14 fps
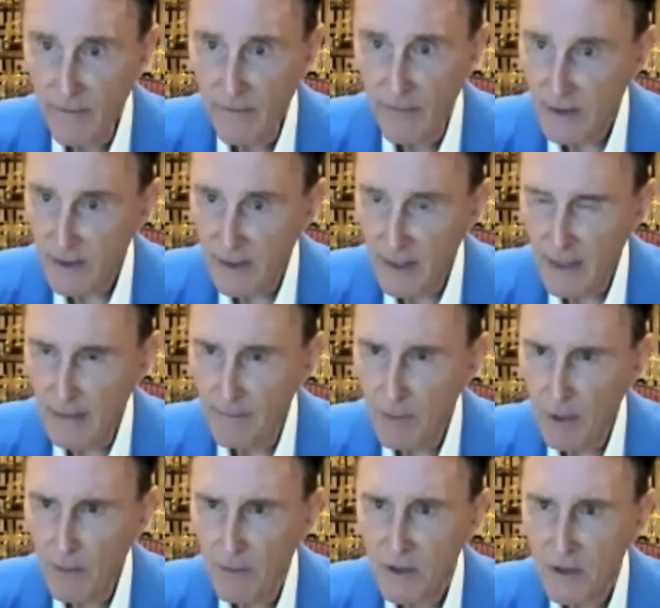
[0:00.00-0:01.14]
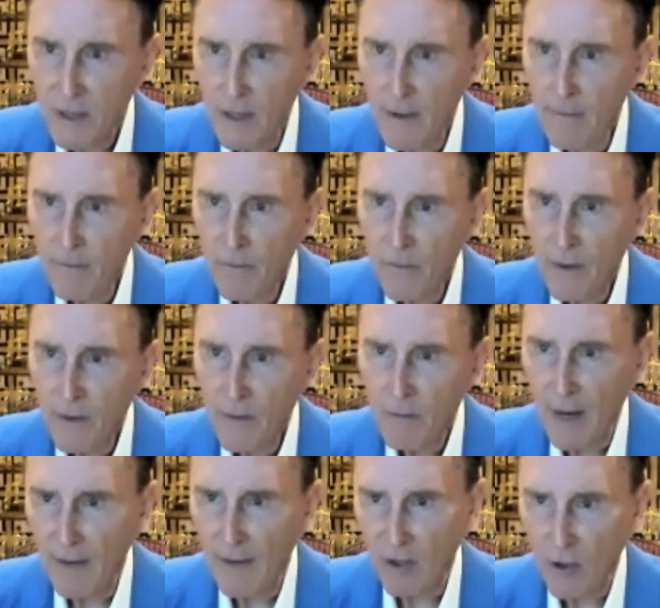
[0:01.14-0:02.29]
that's the key, purpose, may
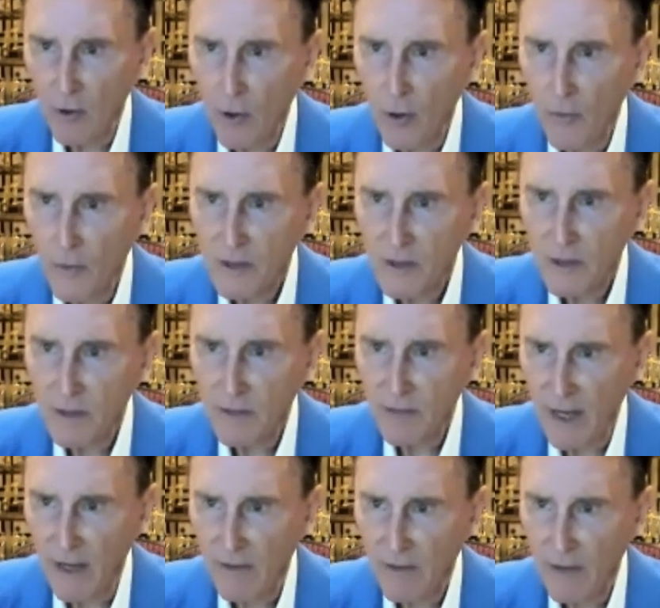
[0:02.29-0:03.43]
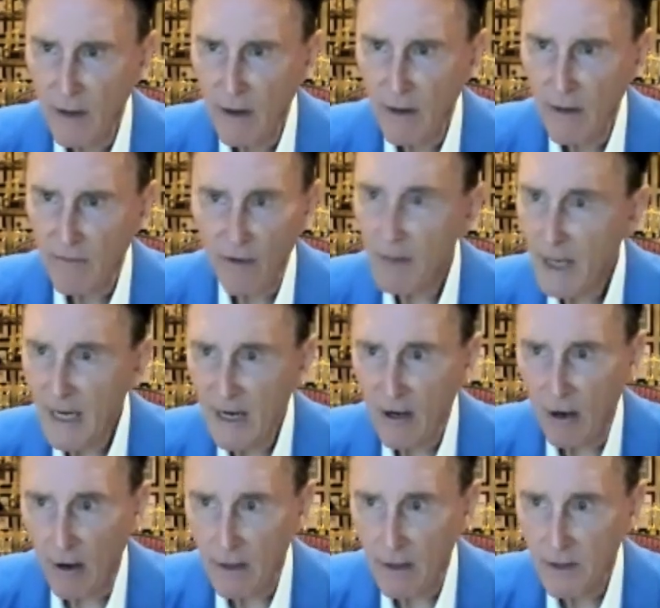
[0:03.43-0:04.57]
have a lower risk of death from any
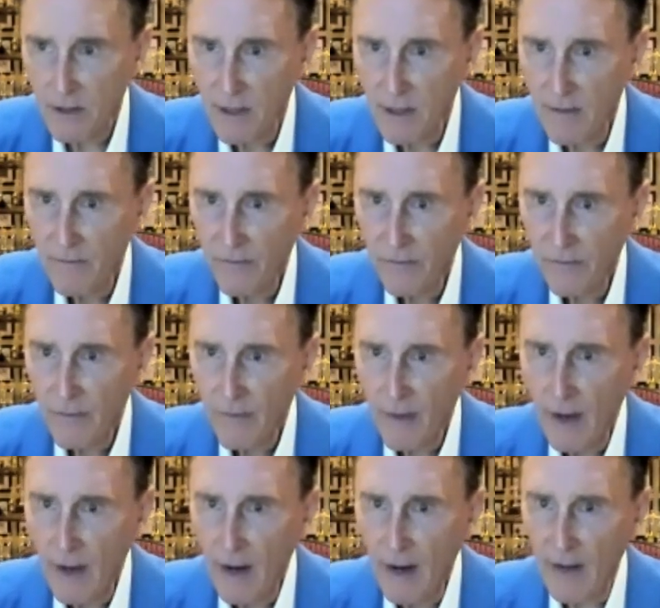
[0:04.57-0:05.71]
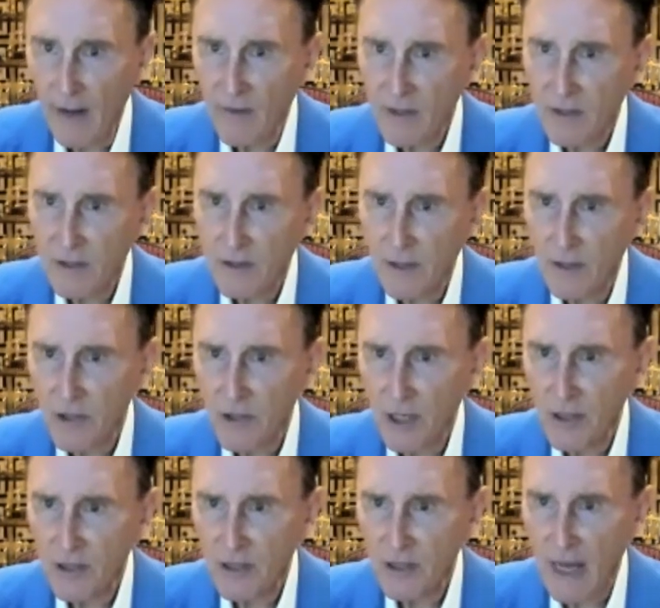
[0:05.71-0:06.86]
cause. And this
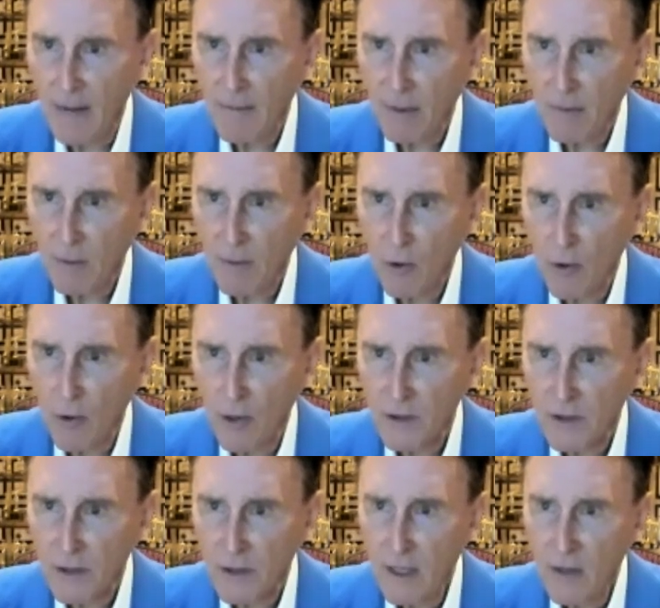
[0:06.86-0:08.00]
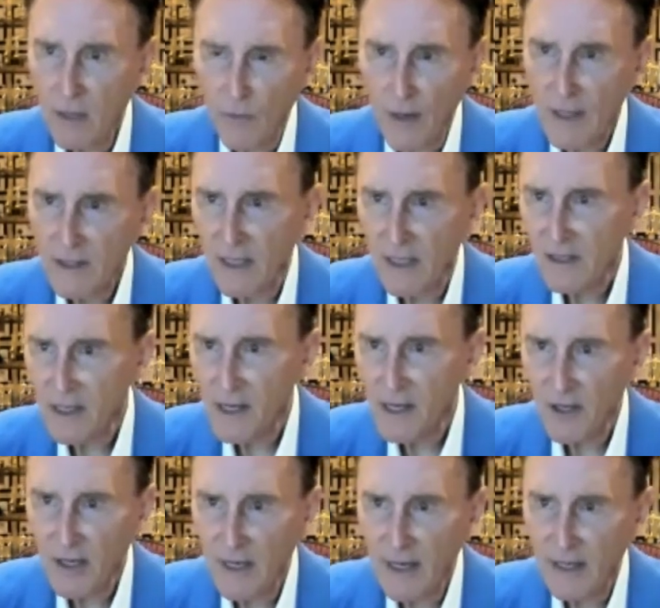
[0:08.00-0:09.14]
association is applicable across race,
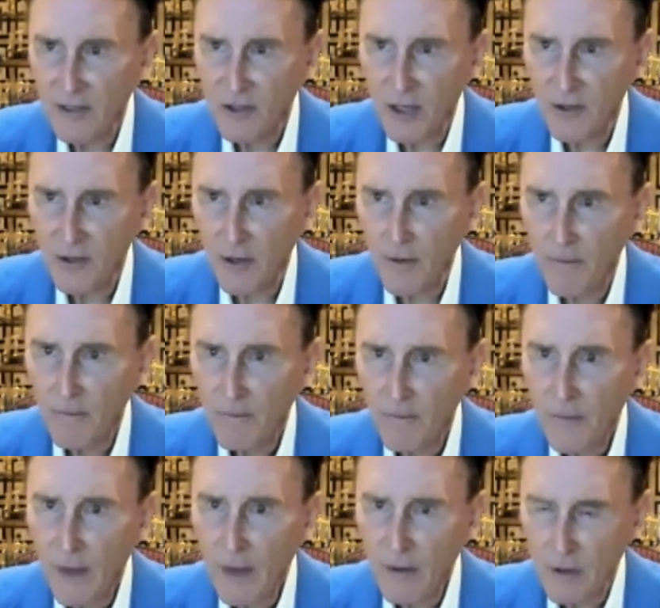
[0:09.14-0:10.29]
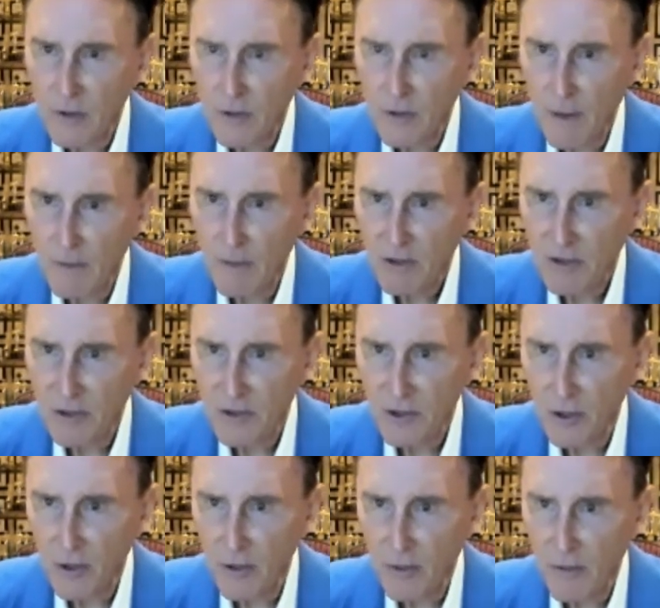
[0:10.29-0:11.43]
ethnicity, and gender. This is published in the
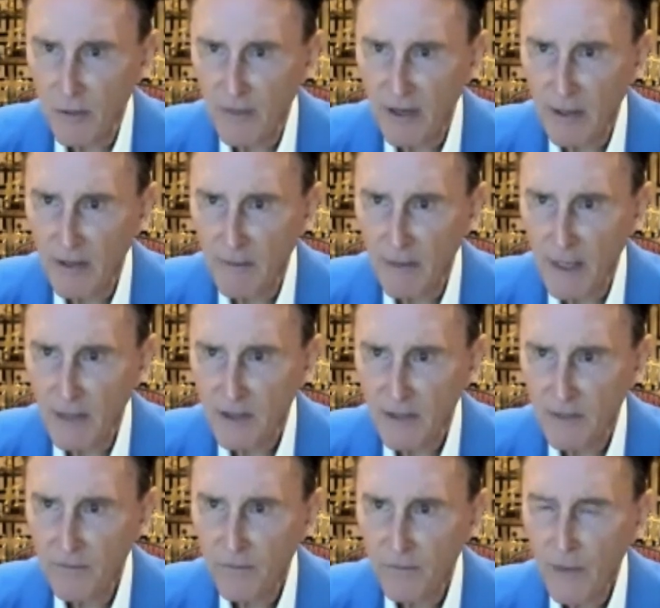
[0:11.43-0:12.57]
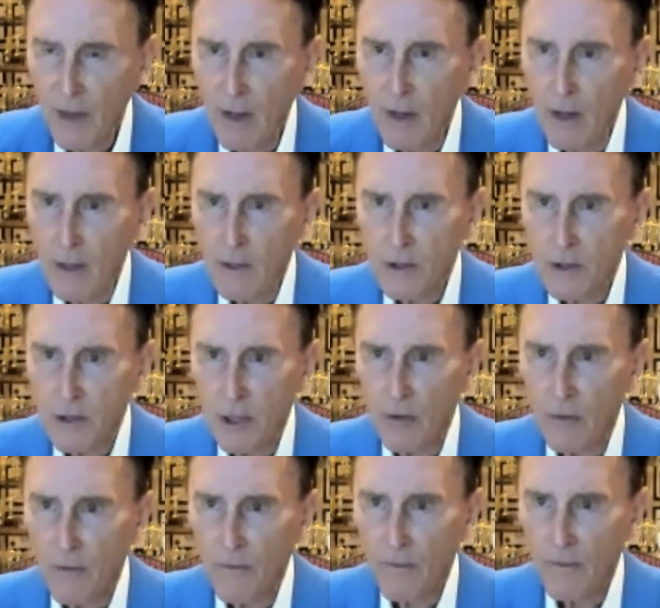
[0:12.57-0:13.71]
Journal of Preventive Medicine.
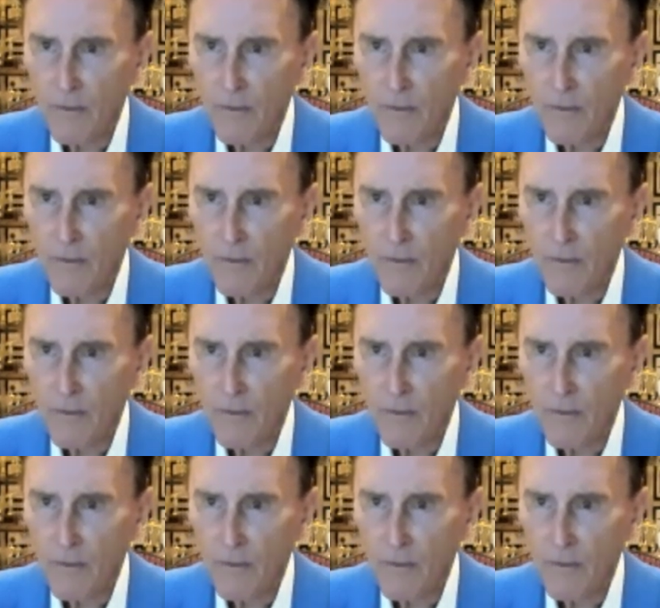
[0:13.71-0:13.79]
So